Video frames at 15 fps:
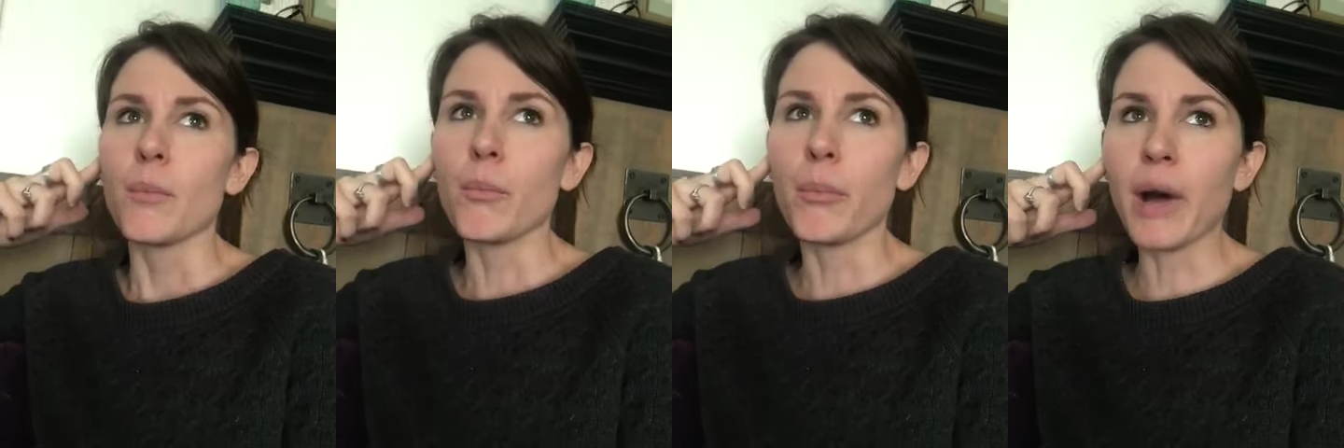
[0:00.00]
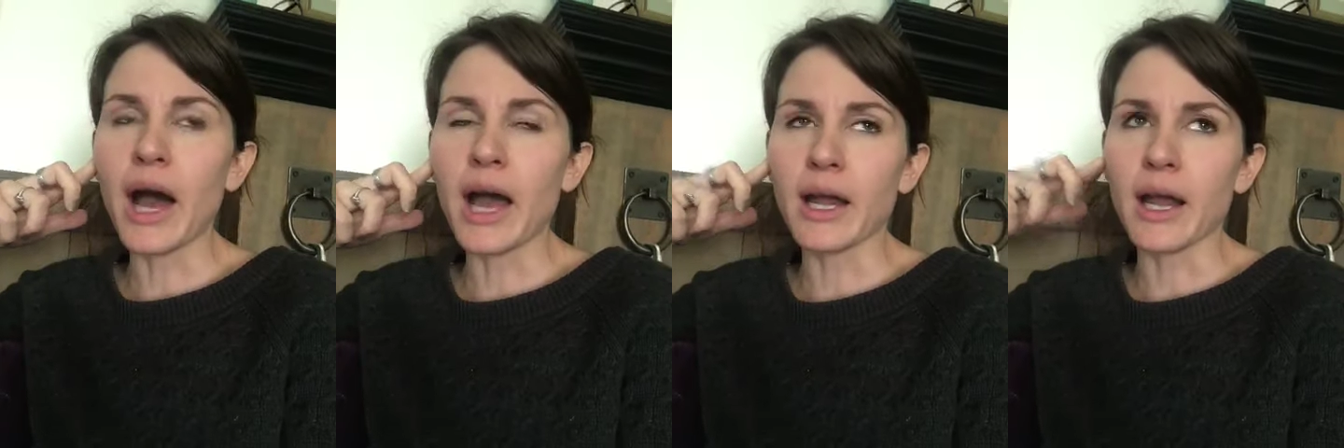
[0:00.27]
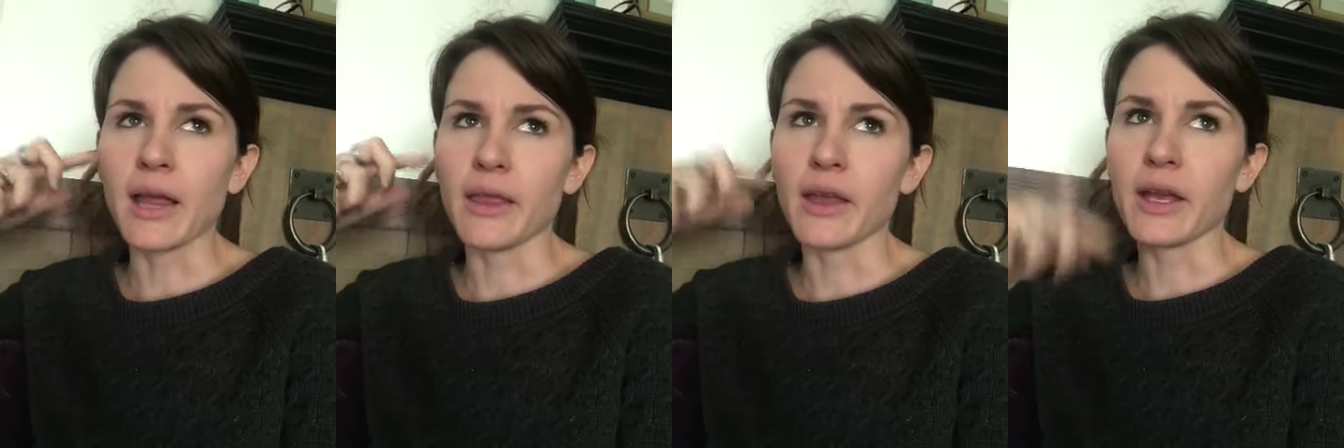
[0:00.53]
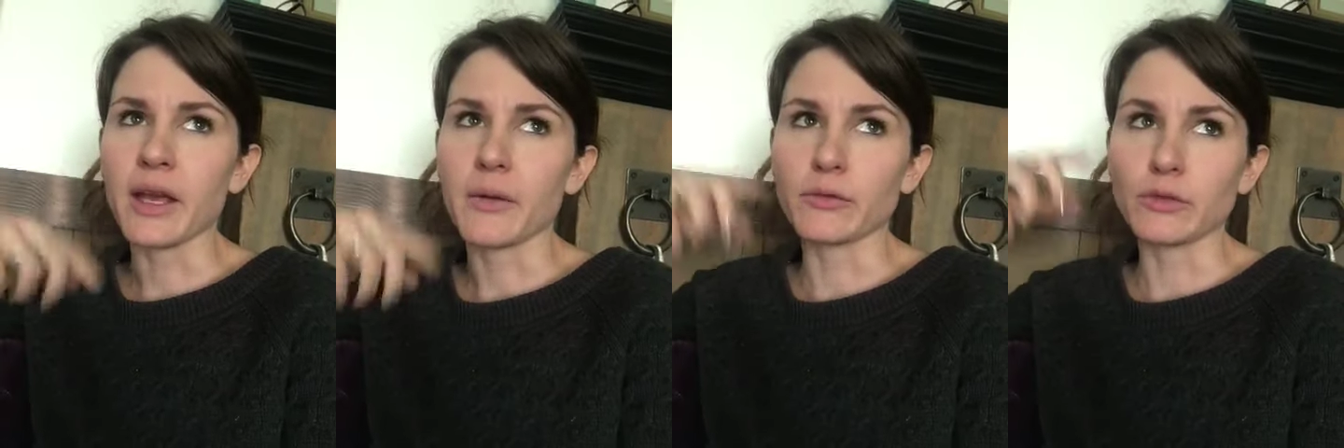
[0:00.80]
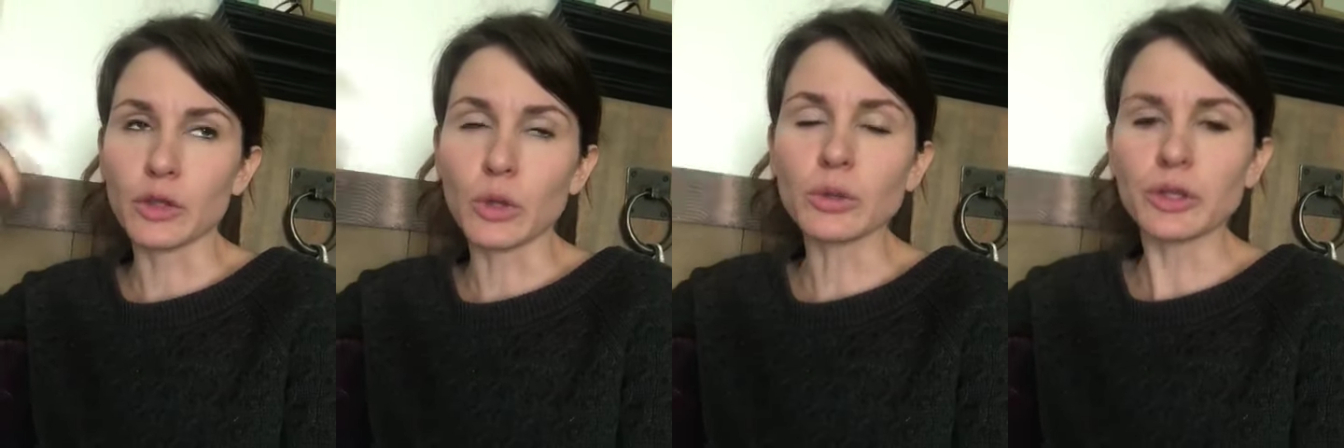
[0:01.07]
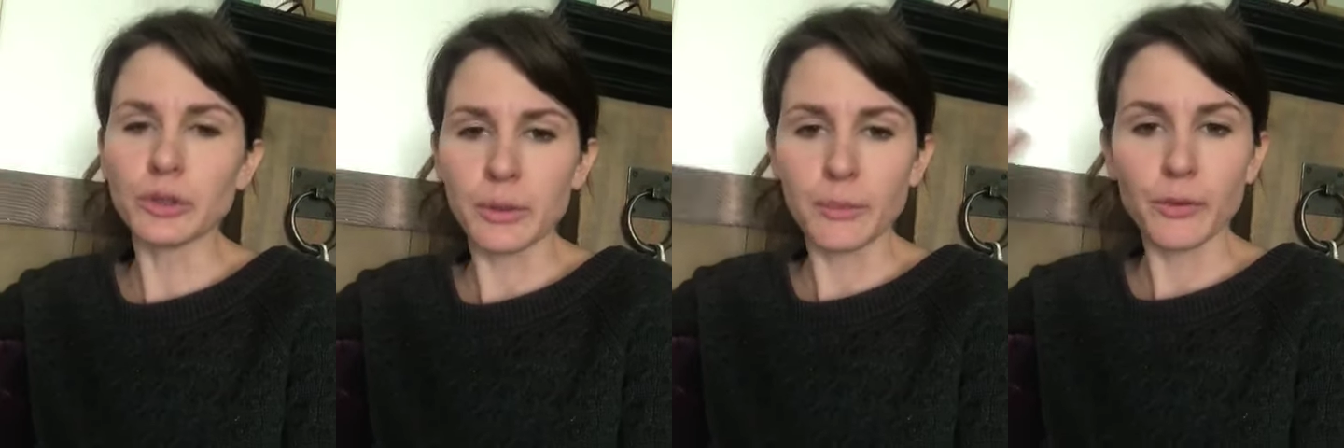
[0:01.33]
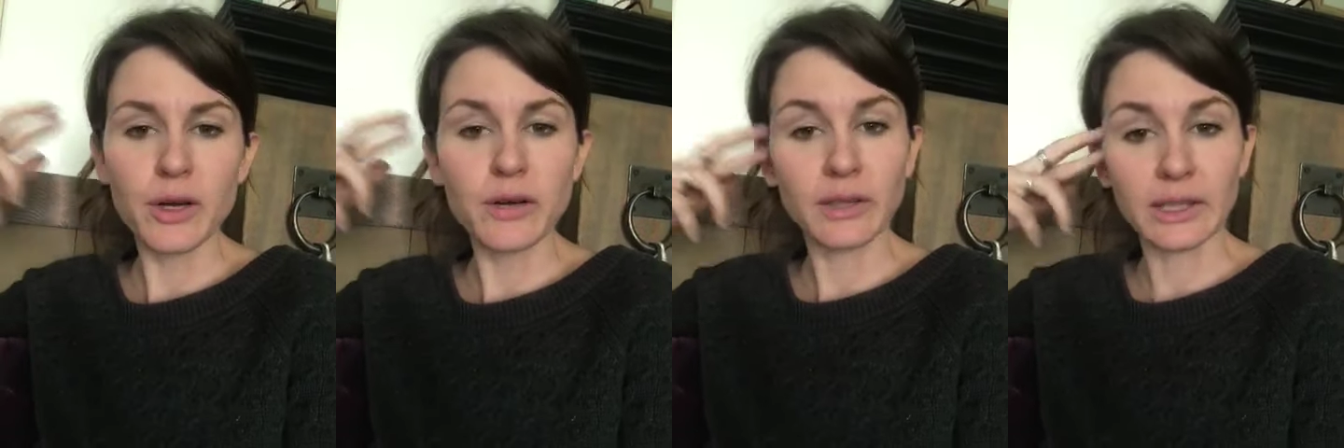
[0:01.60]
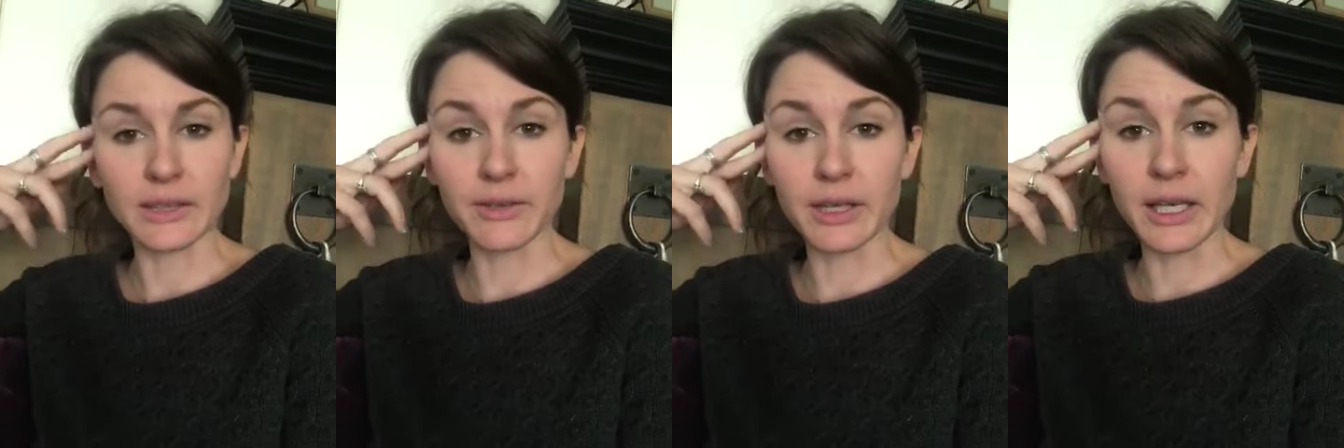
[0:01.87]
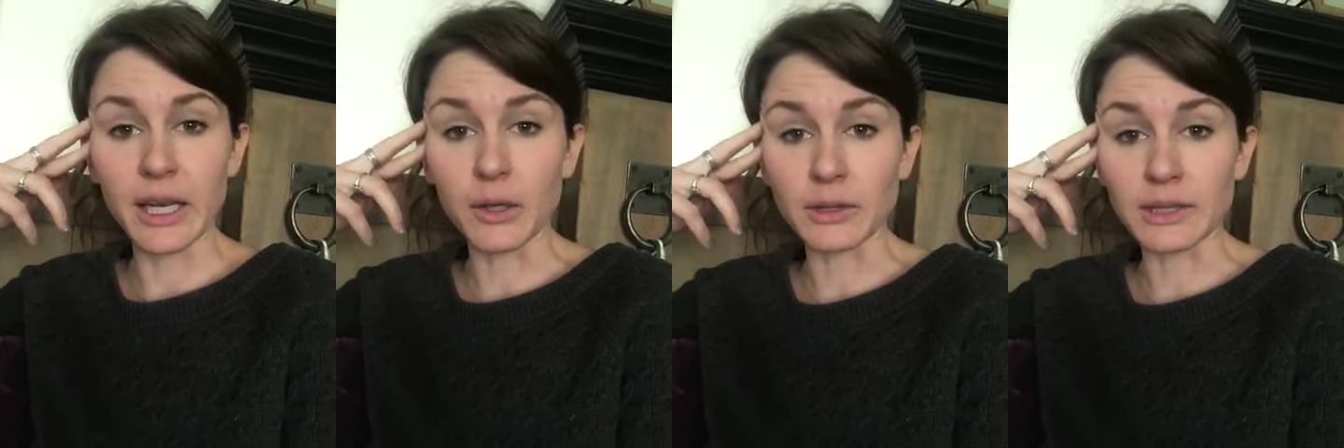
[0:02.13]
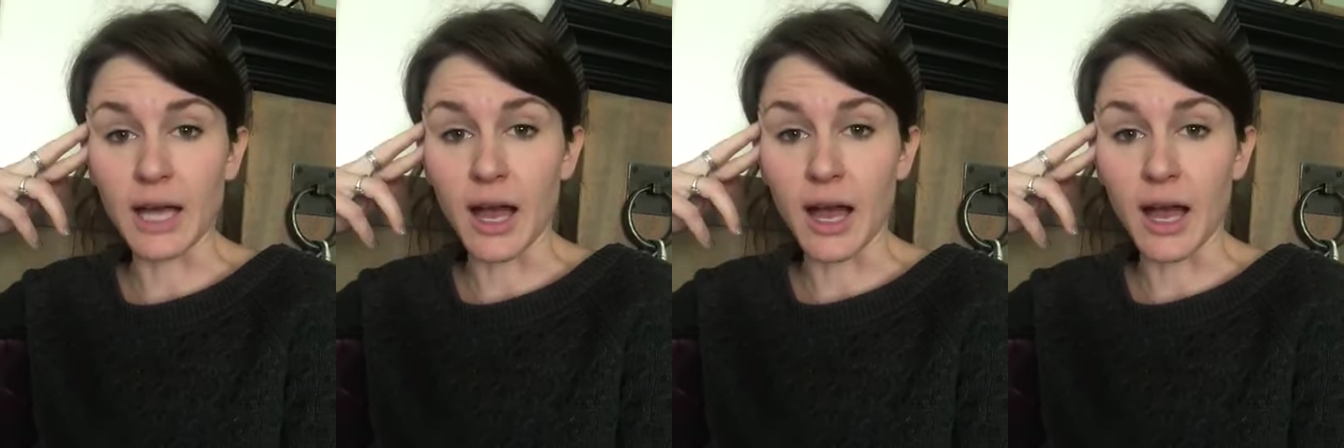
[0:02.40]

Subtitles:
But I think I told you in previous videos,